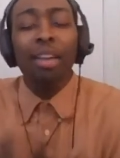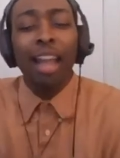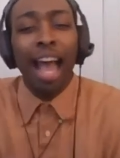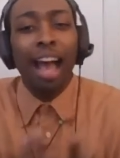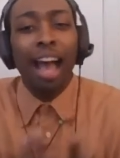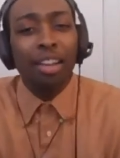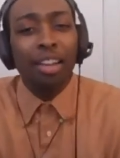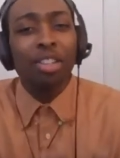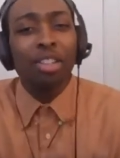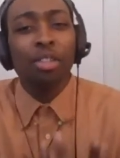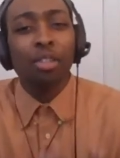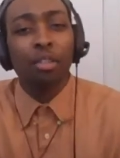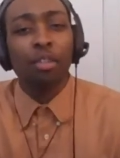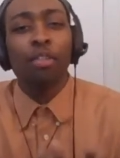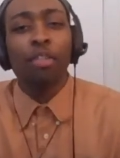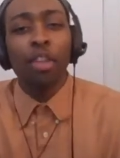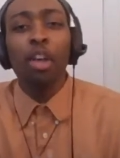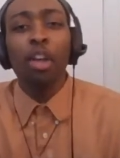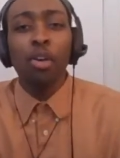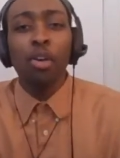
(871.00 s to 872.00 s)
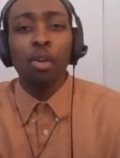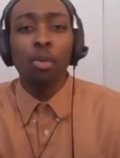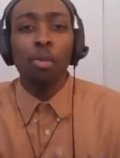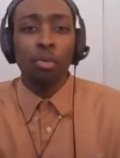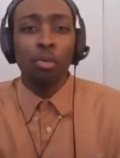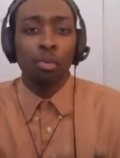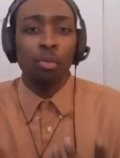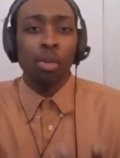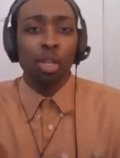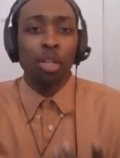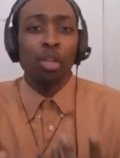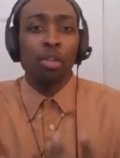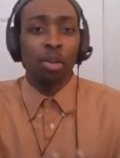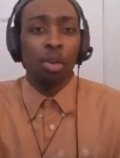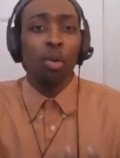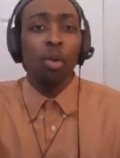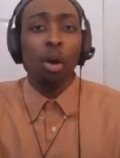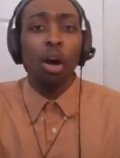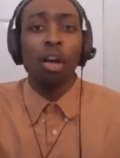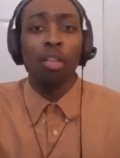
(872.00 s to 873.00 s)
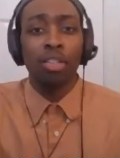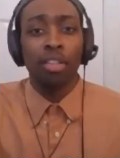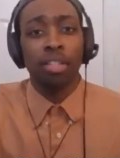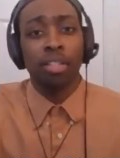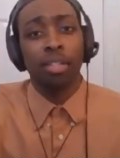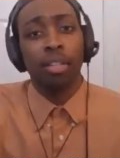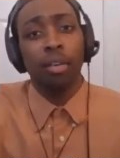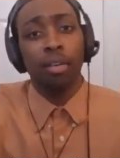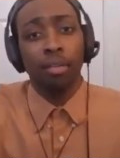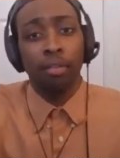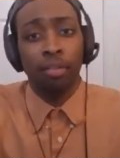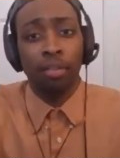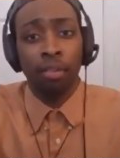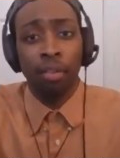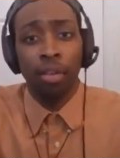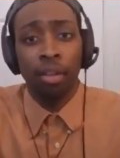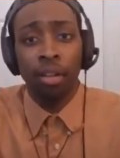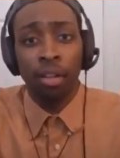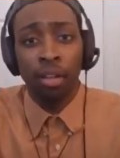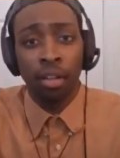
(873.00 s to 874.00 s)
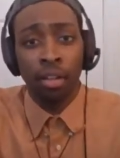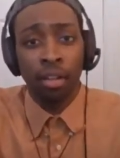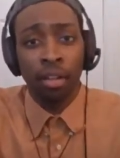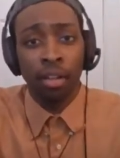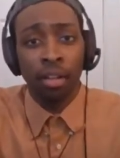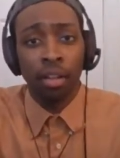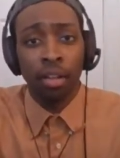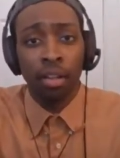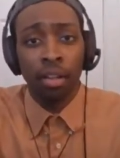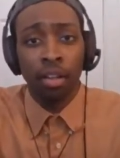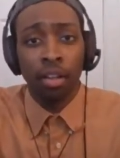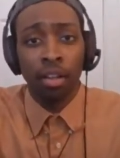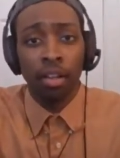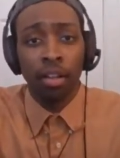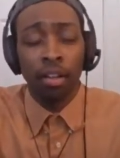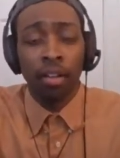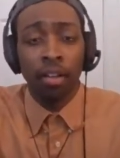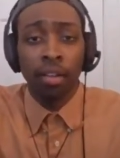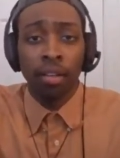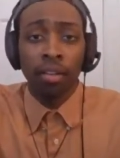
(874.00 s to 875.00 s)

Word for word: did how did you feel when you knew all this stuff? I